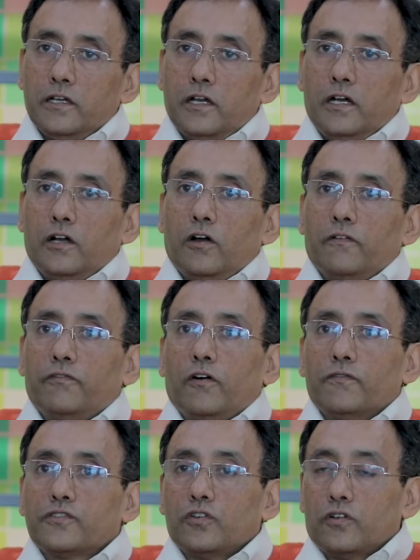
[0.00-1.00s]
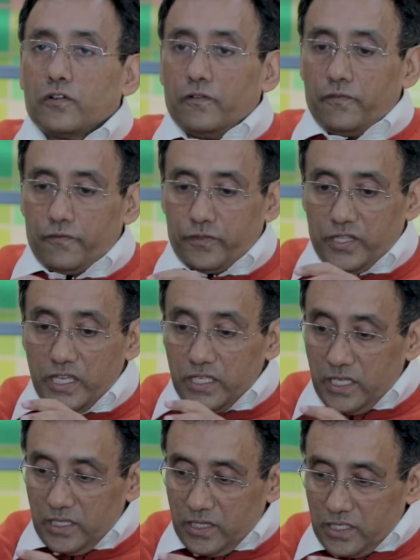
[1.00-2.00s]
of sort of
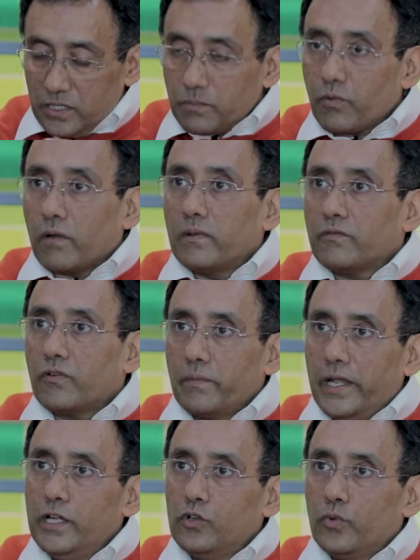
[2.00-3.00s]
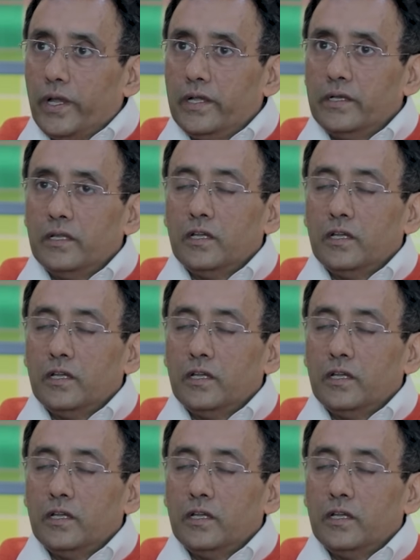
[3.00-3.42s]
thinking this problem from end to end